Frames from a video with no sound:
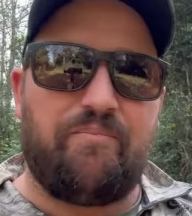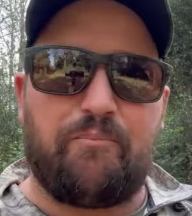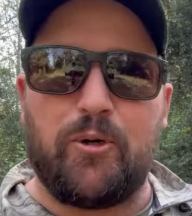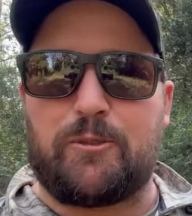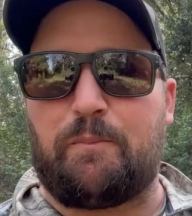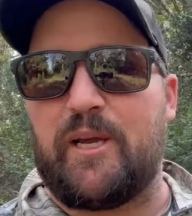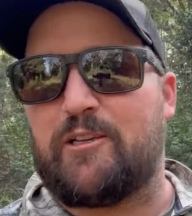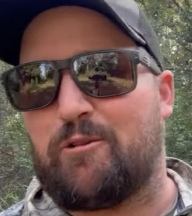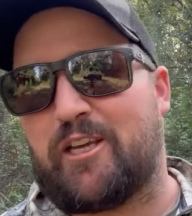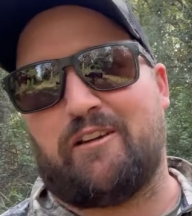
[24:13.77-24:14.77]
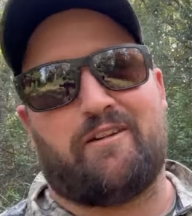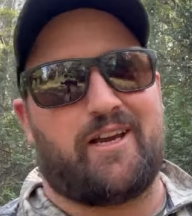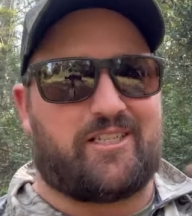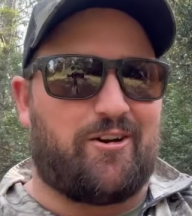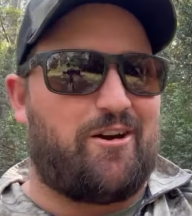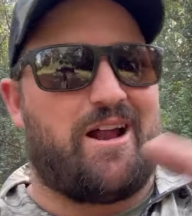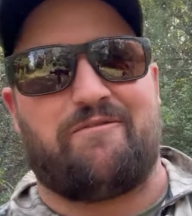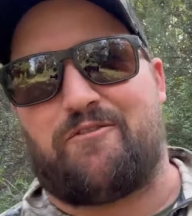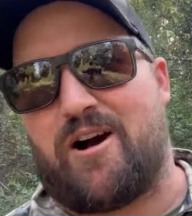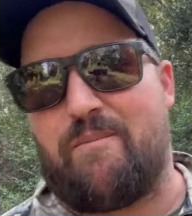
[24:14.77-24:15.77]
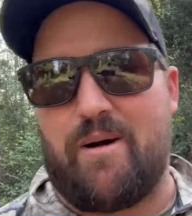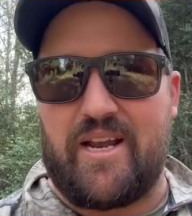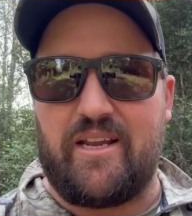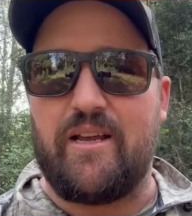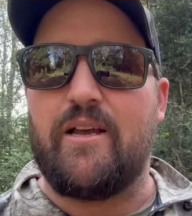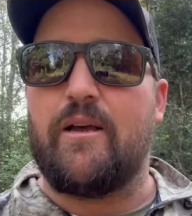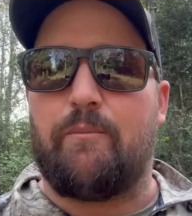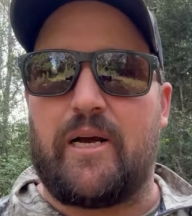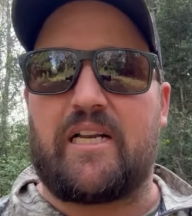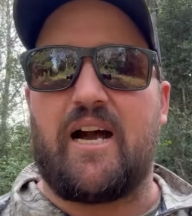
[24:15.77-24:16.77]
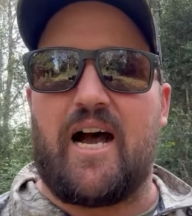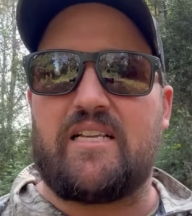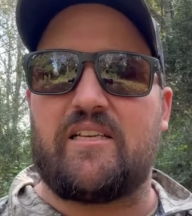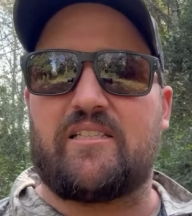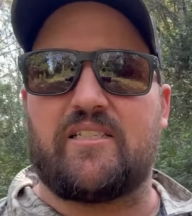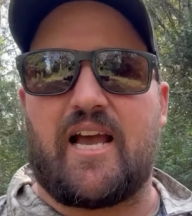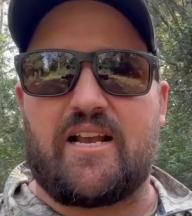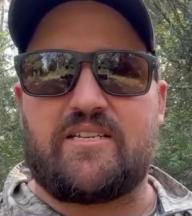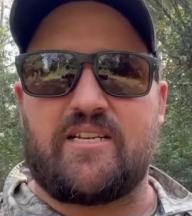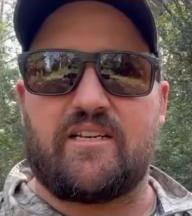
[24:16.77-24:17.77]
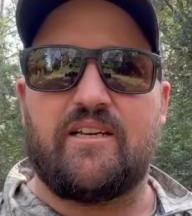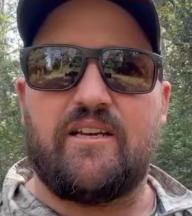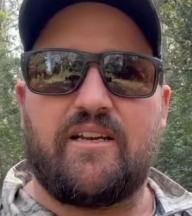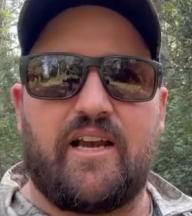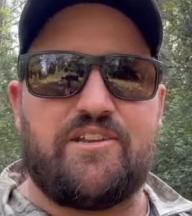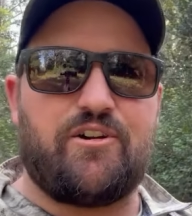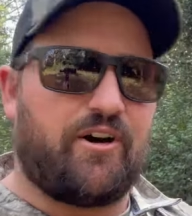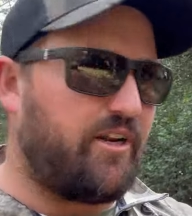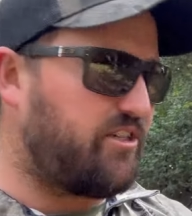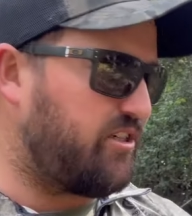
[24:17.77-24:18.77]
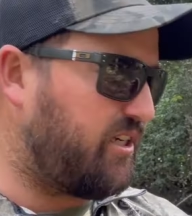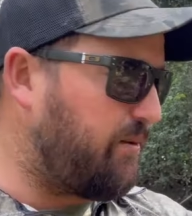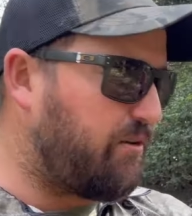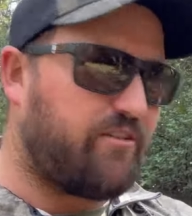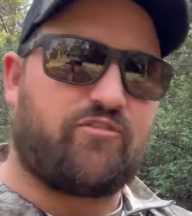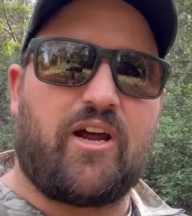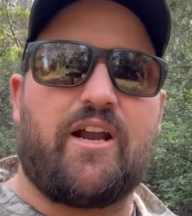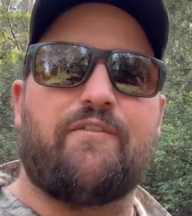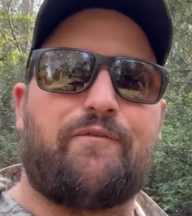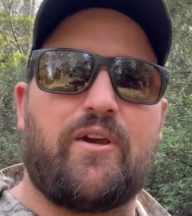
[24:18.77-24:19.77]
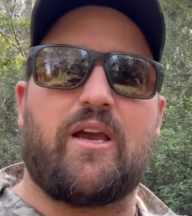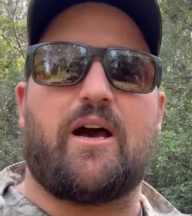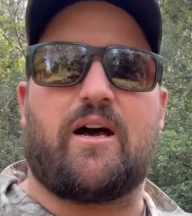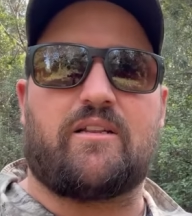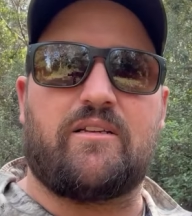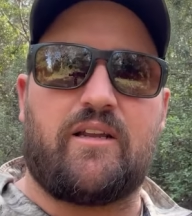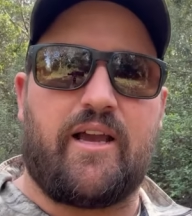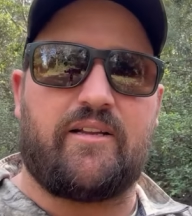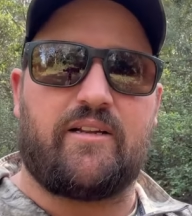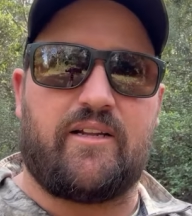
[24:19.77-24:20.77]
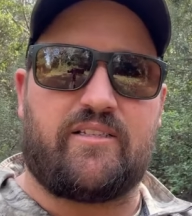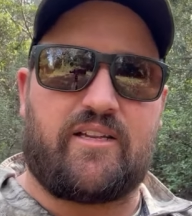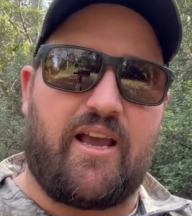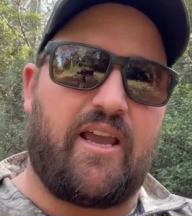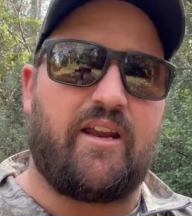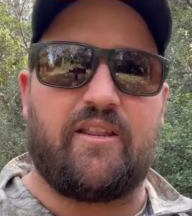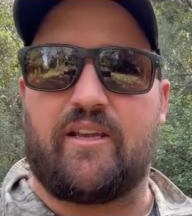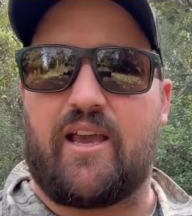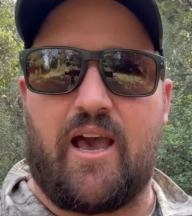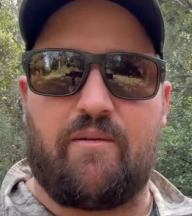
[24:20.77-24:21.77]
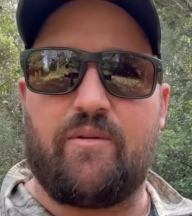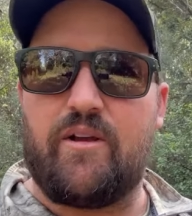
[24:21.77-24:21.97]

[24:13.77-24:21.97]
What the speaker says: bush pigs were giving us a run for our money. But guys, this is hunting, and you got to just keep trying to figure out and stay ahead of the game.